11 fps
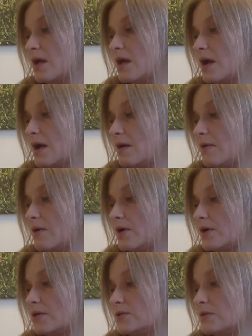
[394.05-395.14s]
How are
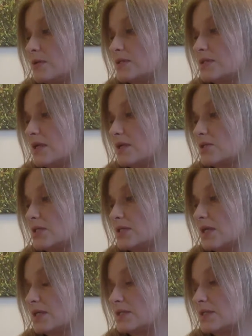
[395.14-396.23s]
you doing today? She
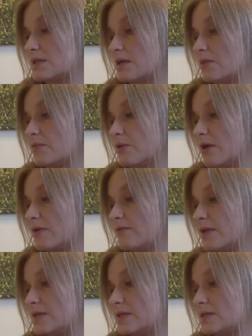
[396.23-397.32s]
says. A broad
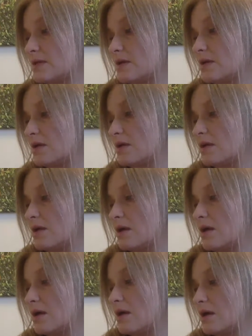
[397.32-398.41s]
face
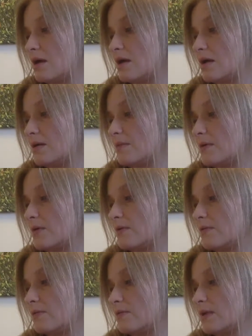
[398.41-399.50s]

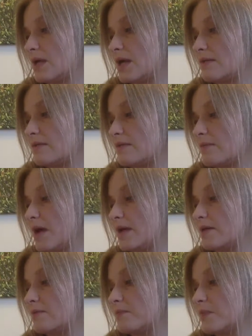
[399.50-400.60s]
has a
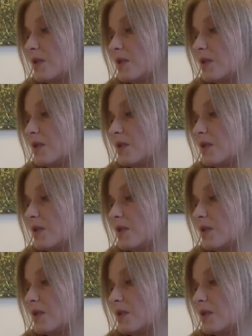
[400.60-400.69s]
smile.